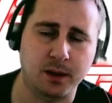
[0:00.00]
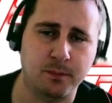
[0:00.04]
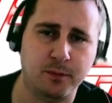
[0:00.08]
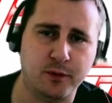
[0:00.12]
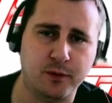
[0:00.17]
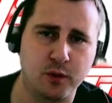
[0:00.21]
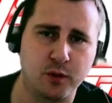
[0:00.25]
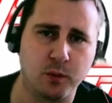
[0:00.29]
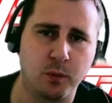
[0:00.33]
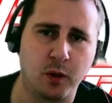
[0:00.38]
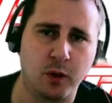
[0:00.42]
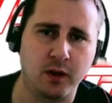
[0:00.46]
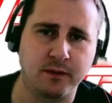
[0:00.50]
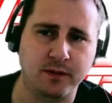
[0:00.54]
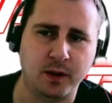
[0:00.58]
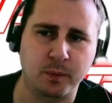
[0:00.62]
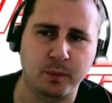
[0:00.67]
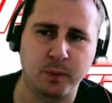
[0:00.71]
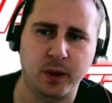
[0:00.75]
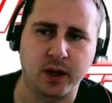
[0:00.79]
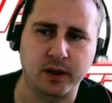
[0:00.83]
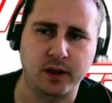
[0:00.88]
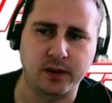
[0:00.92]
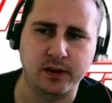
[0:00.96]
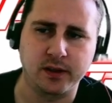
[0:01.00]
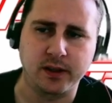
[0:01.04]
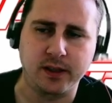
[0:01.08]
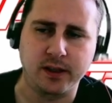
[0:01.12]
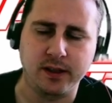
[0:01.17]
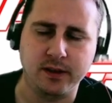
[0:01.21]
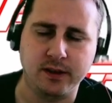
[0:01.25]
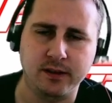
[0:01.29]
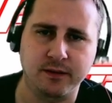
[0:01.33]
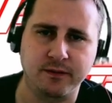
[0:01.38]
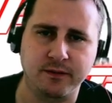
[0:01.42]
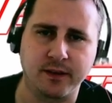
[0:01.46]
through whatever part you need
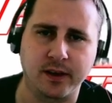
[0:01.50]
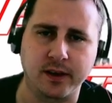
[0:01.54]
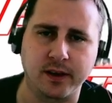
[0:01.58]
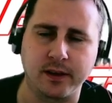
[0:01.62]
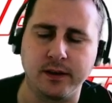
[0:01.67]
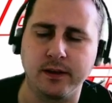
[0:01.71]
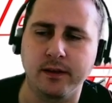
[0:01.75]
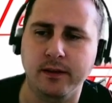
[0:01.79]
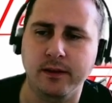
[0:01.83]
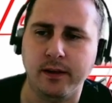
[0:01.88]
to find.